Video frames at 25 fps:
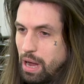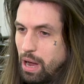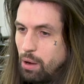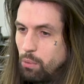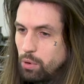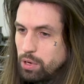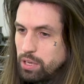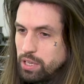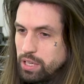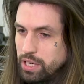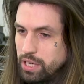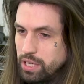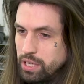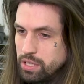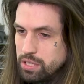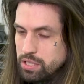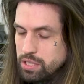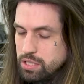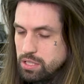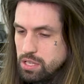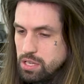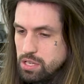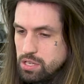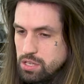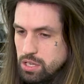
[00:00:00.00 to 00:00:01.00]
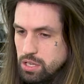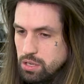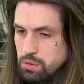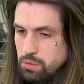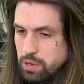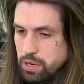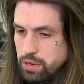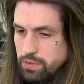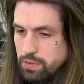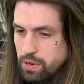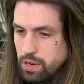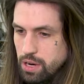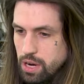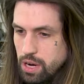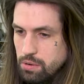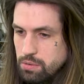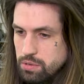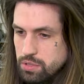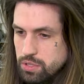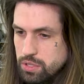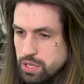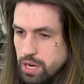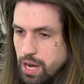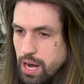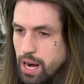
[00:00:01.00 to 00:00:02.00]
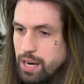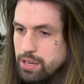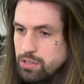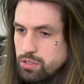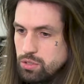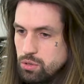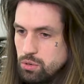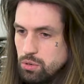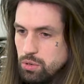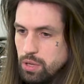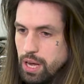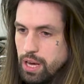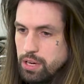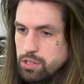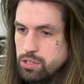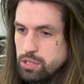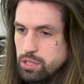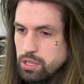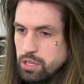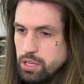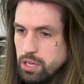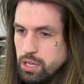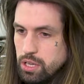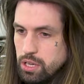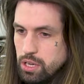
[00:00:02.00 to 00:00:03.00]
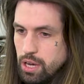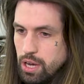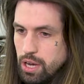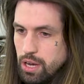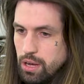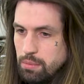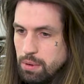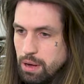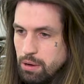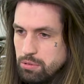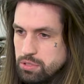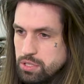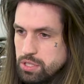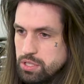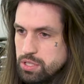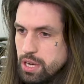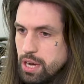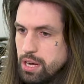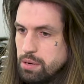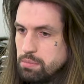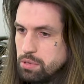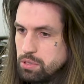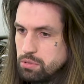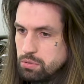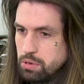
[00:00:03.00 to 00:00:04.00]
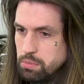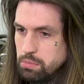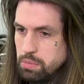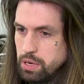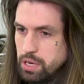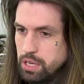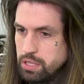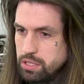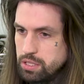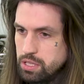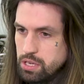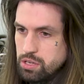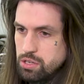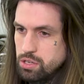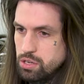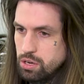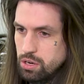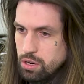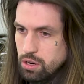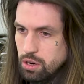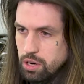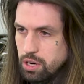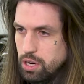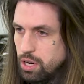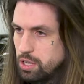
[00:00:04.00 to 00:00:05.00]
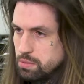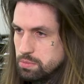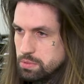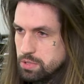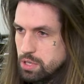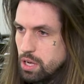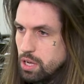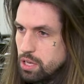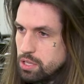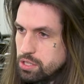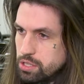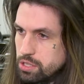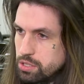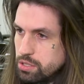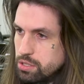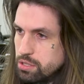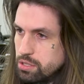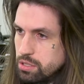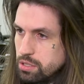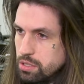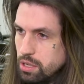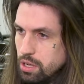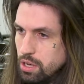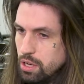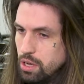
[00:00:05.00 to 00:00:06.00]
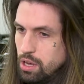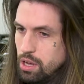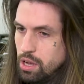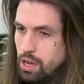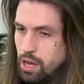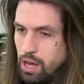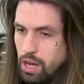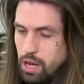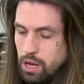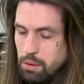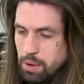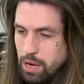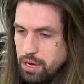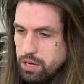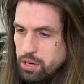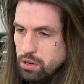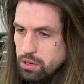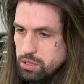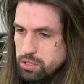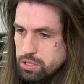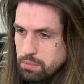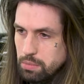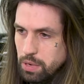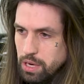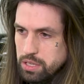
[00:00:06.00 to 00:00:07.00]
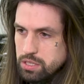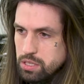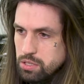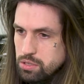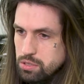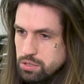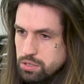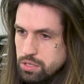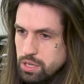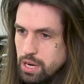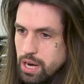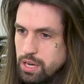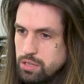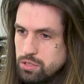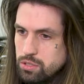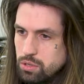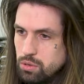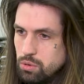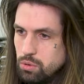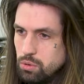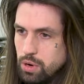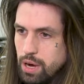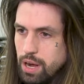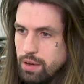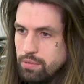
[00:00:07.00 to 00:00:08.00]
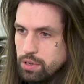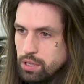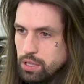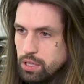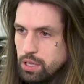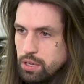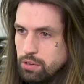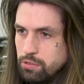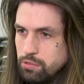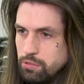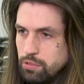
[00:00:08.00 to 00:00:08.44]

I wanted to get into teaching whenever I was in high school, actually. I was deciding between being a teacher or a cosmetologist. I noticed that my teachers in high school were having a lot of